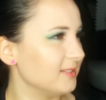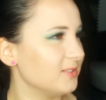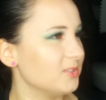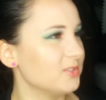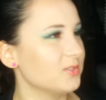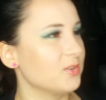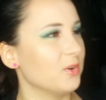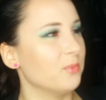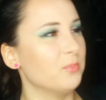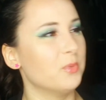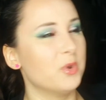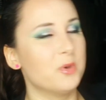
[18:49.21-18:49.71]
She's
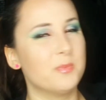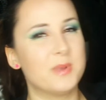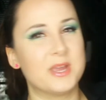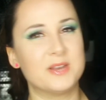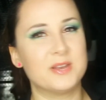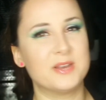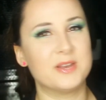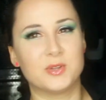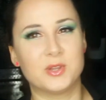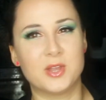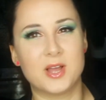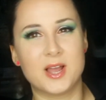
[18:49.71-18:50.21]
got Mermaid
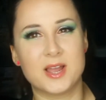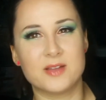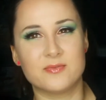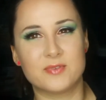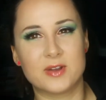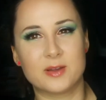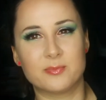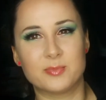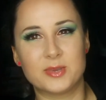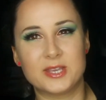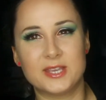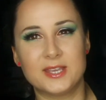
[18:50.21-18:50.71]
for Life
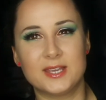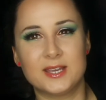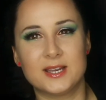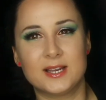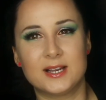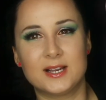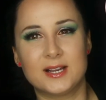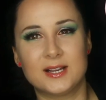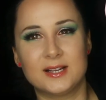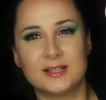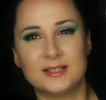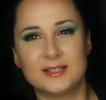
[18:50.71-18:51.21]
up
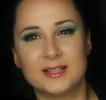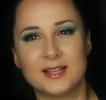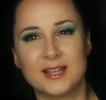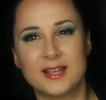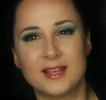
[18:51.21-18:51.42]
here,